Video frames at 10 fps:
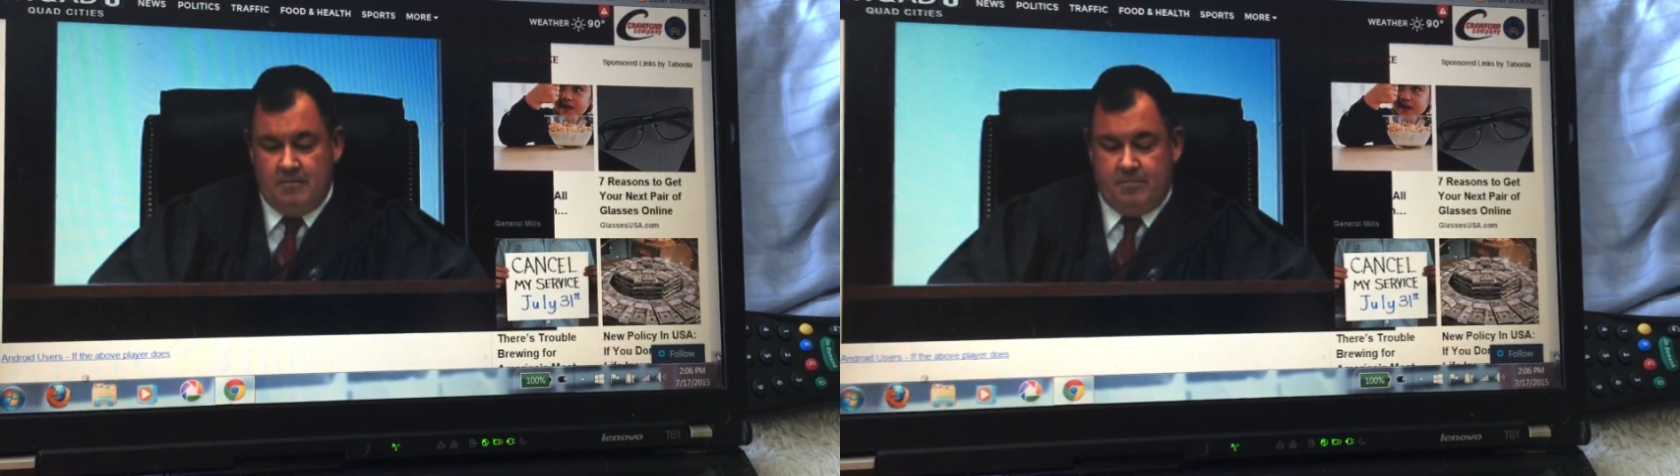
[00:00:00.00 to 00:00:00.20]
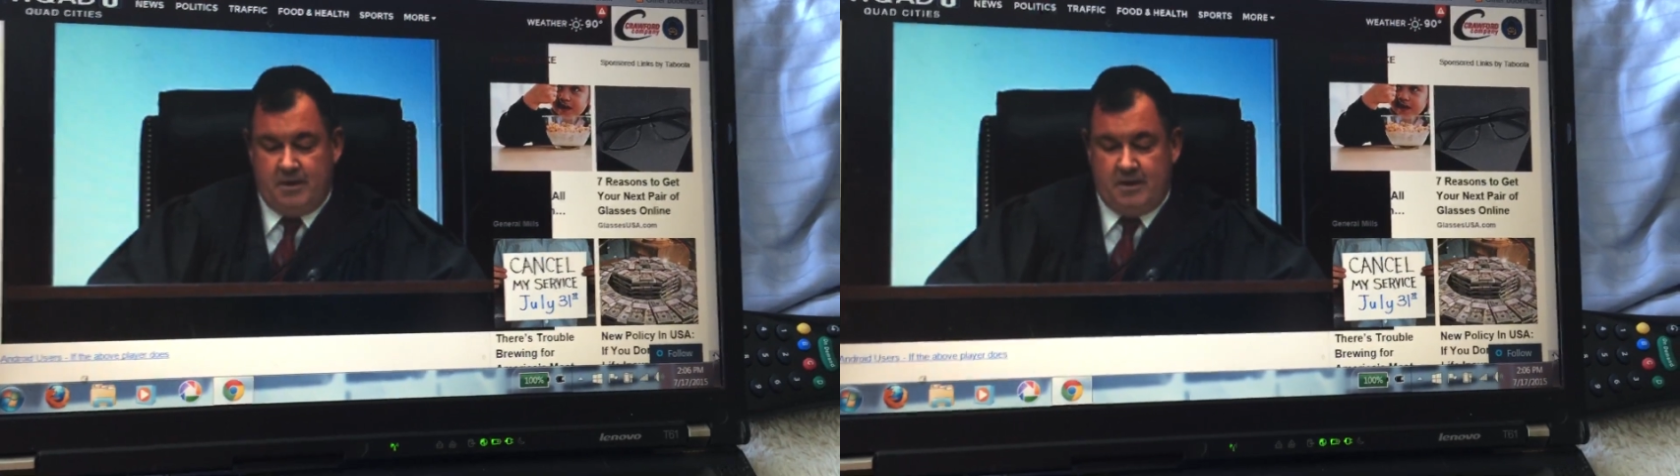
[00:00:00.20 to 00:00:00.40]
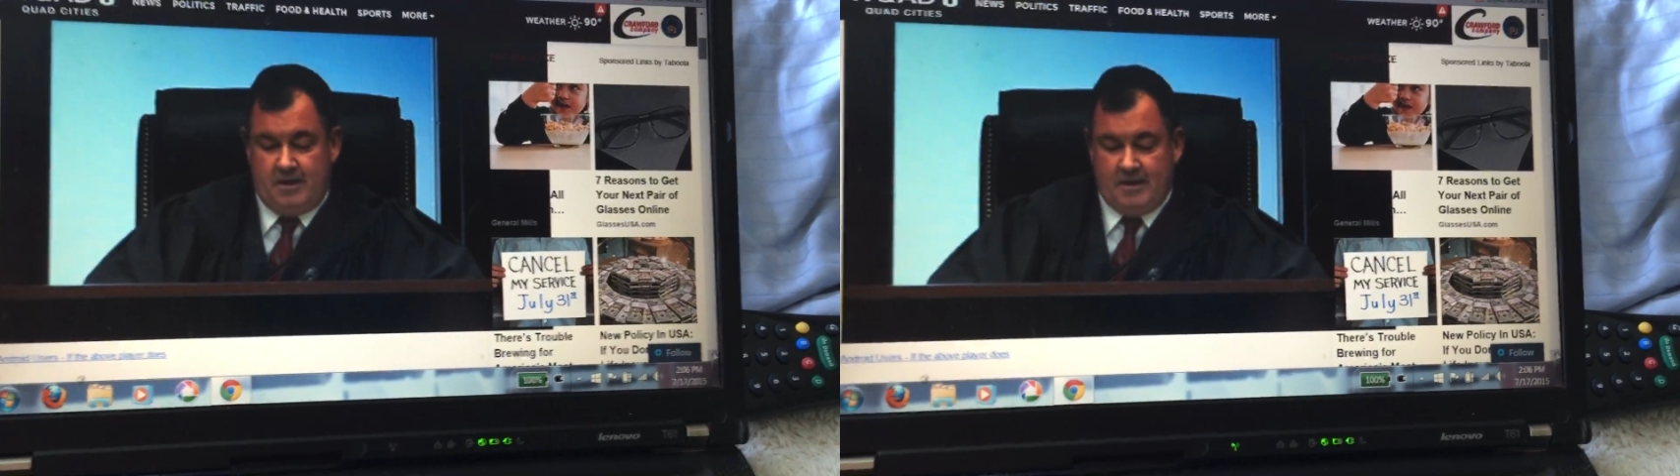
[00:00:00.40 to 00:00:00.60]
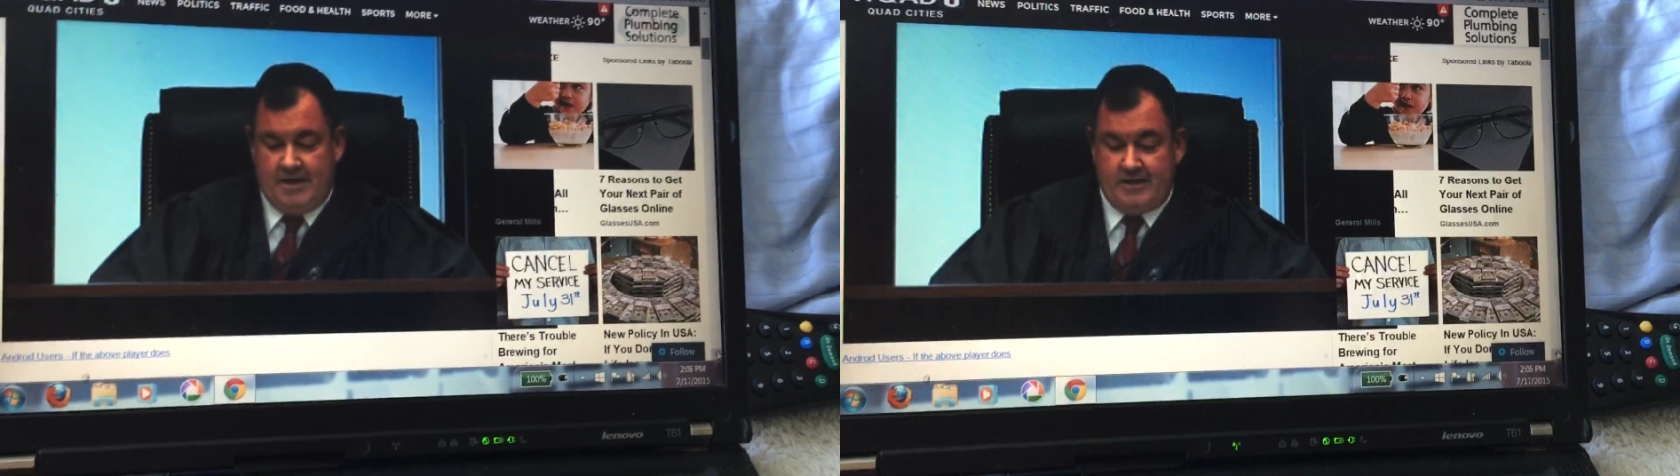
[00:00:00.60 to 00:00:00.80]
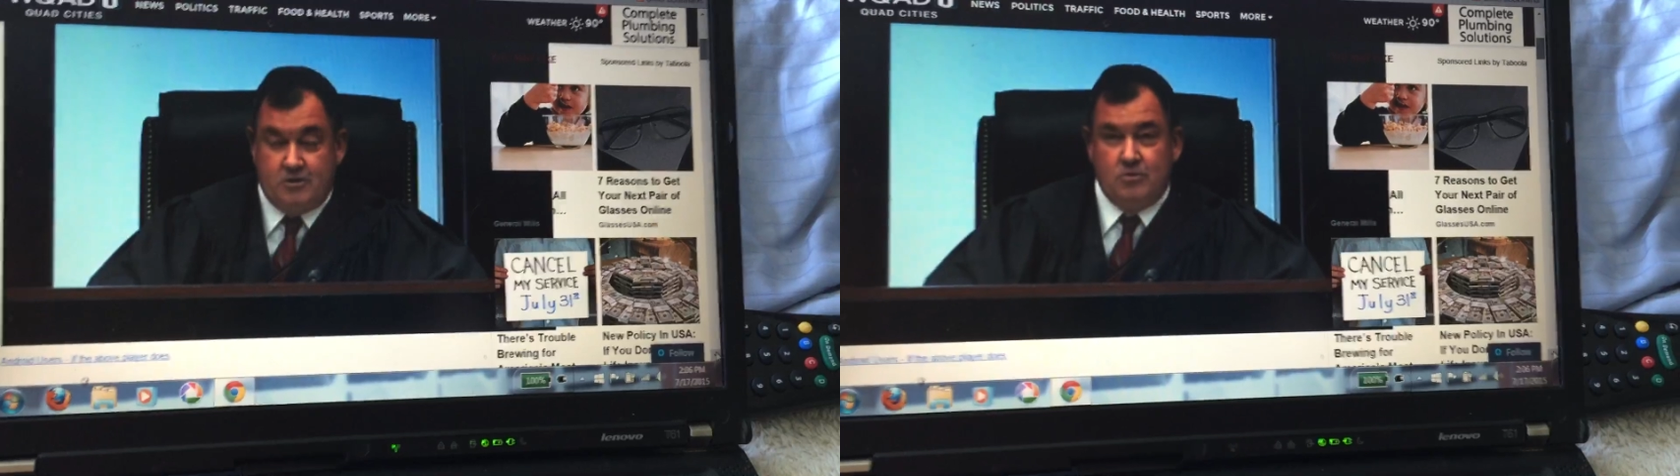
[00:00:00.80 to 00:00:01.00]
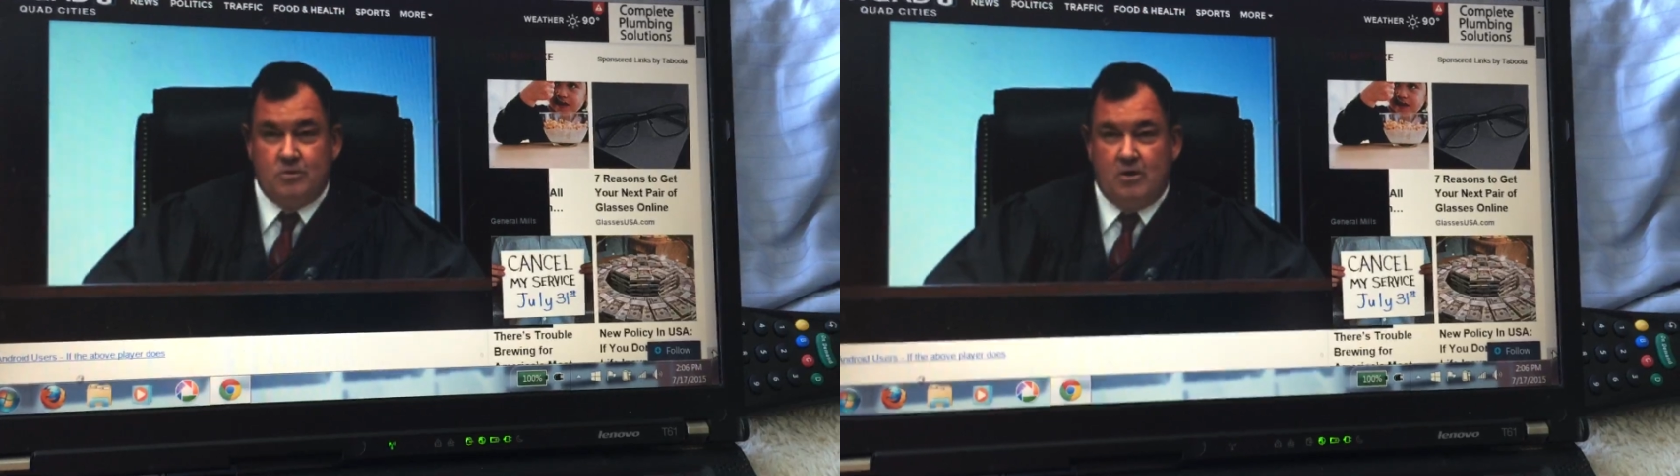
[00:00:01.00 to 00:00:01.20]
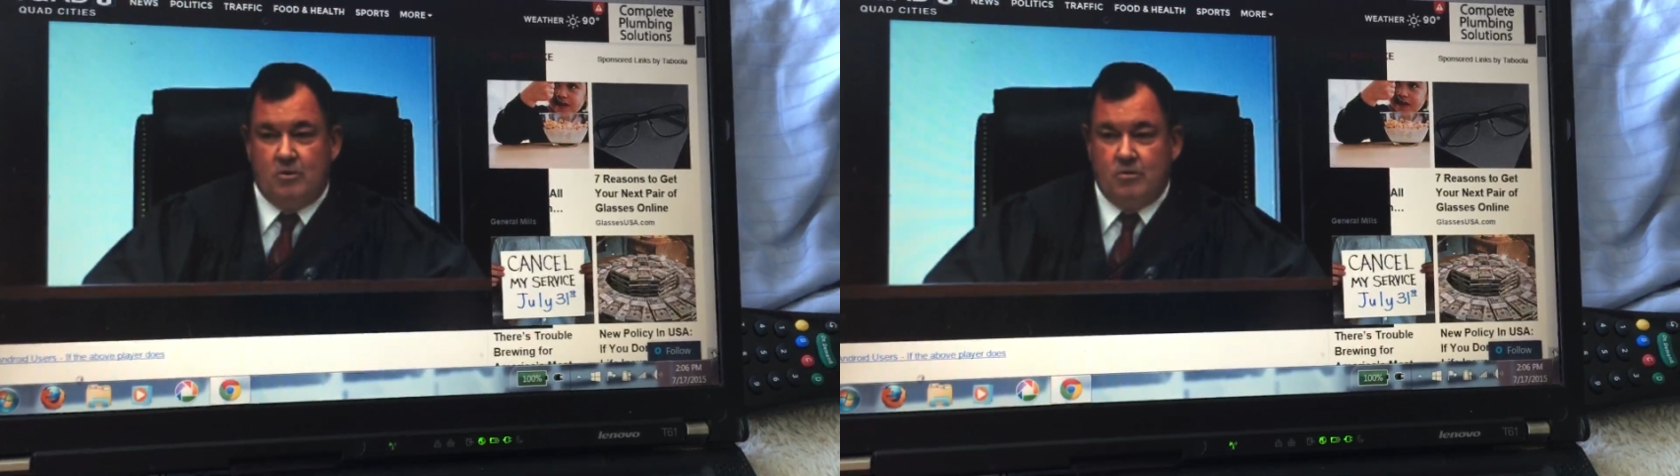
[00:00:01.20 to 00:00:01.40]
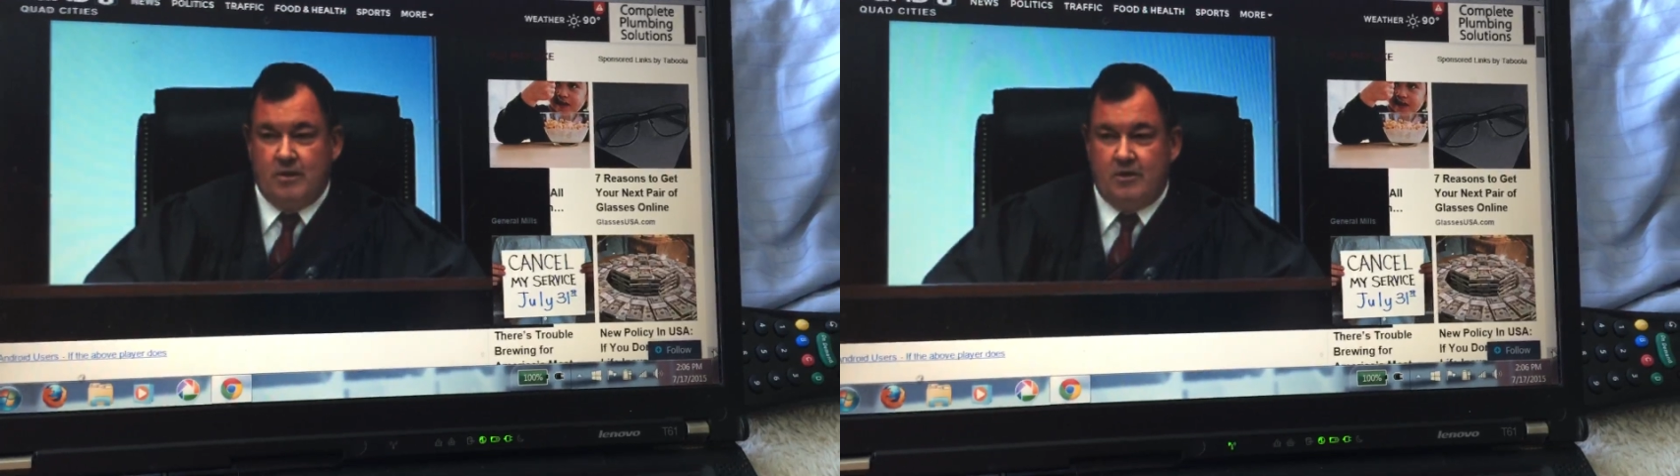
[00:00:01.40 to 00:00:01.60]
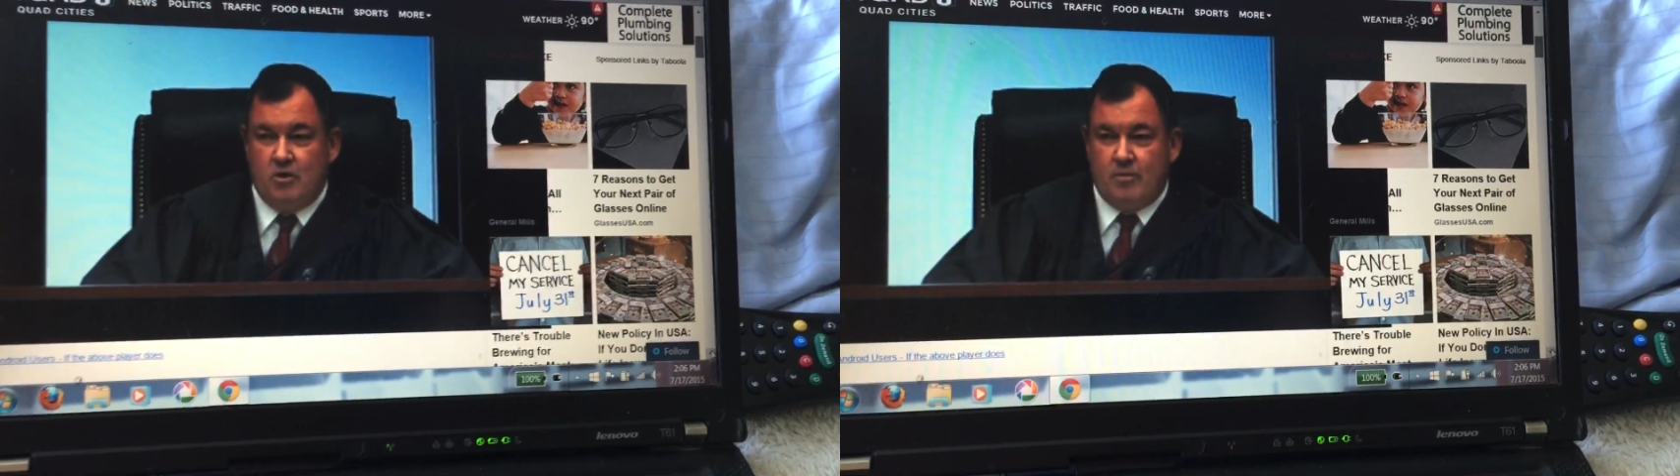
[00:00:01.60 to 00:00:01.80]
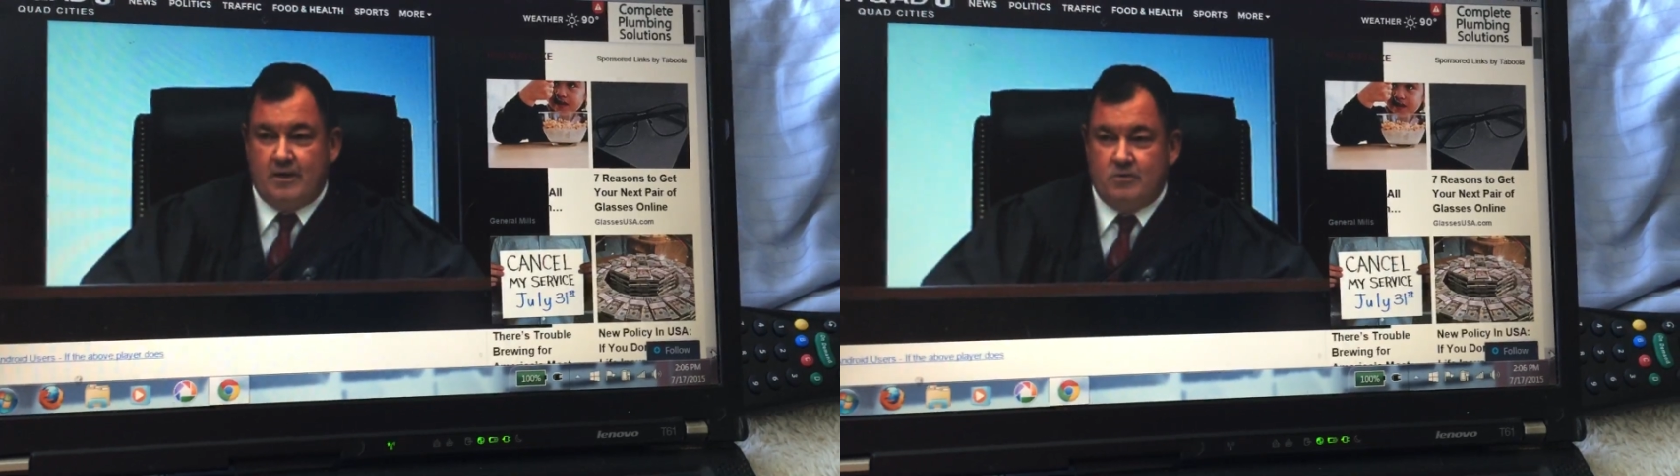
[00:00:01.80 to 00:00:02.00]
But I do know that
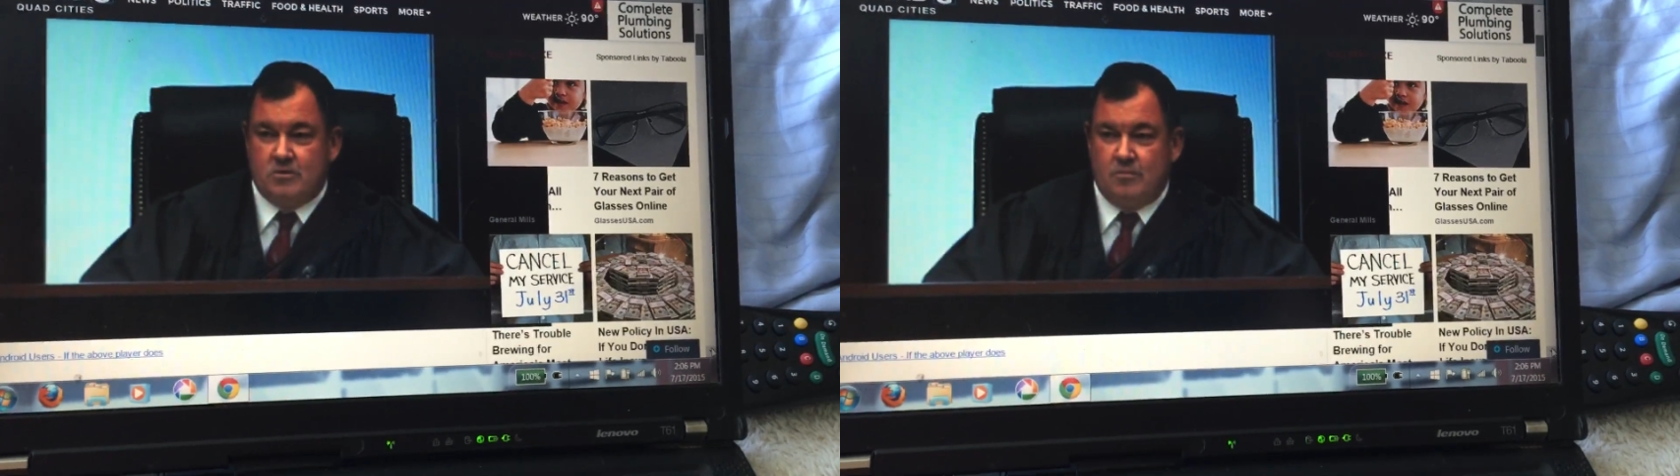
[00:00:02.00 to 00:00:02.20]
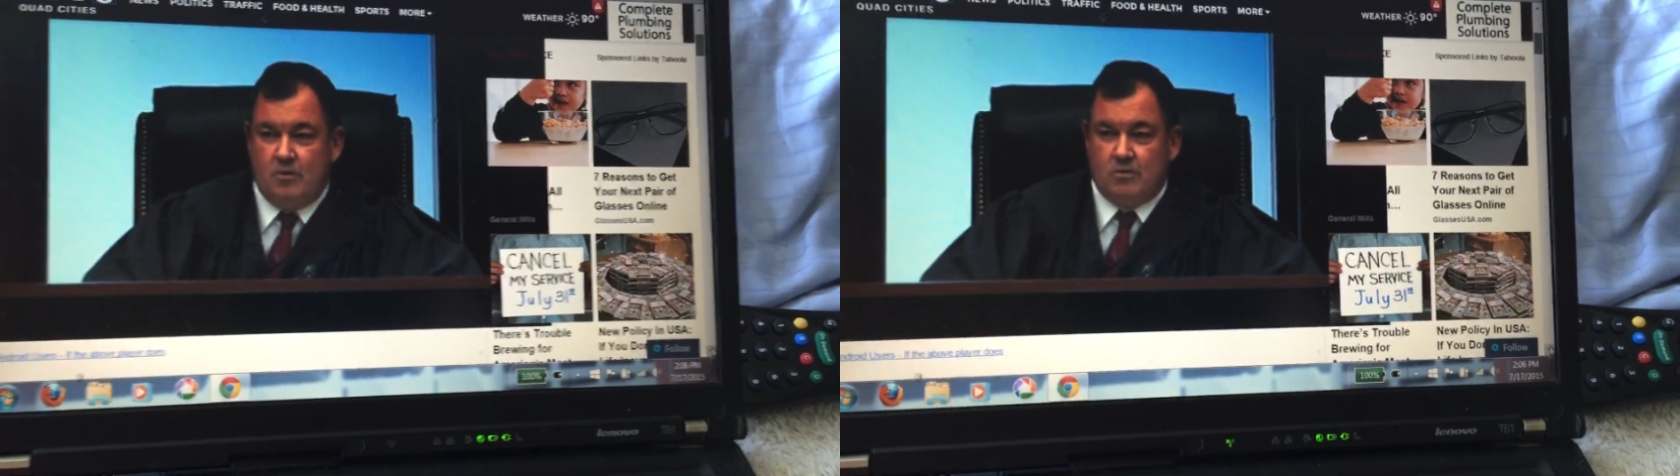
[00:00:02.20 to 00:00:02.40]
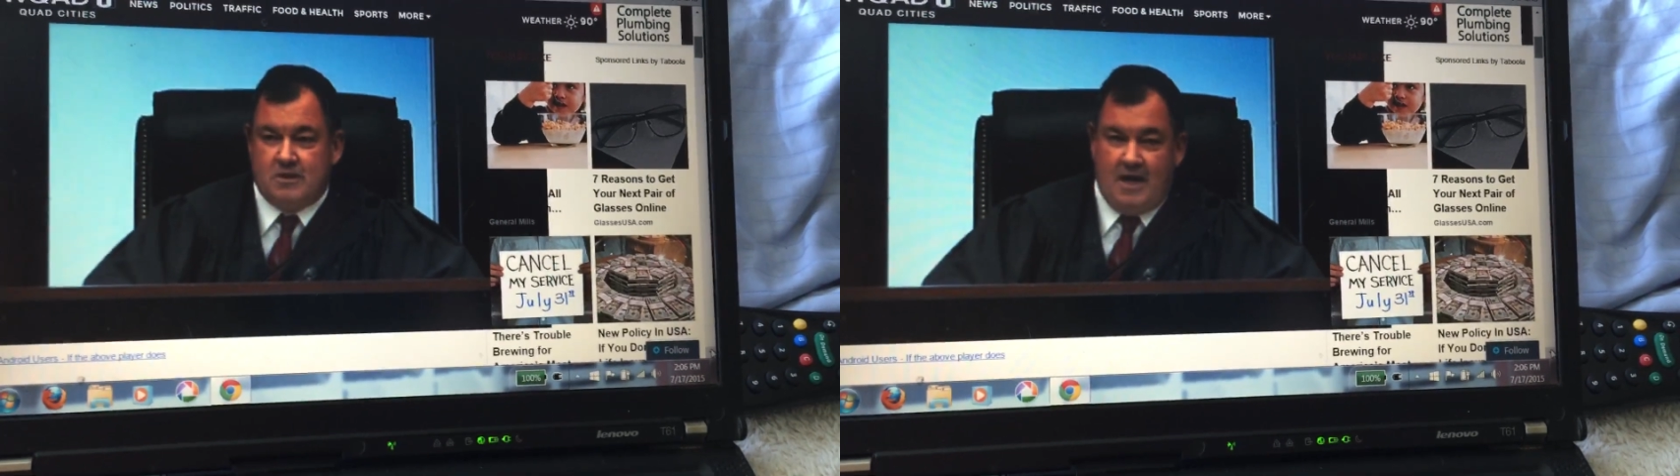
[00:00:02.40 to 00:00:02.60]
nobody who smokes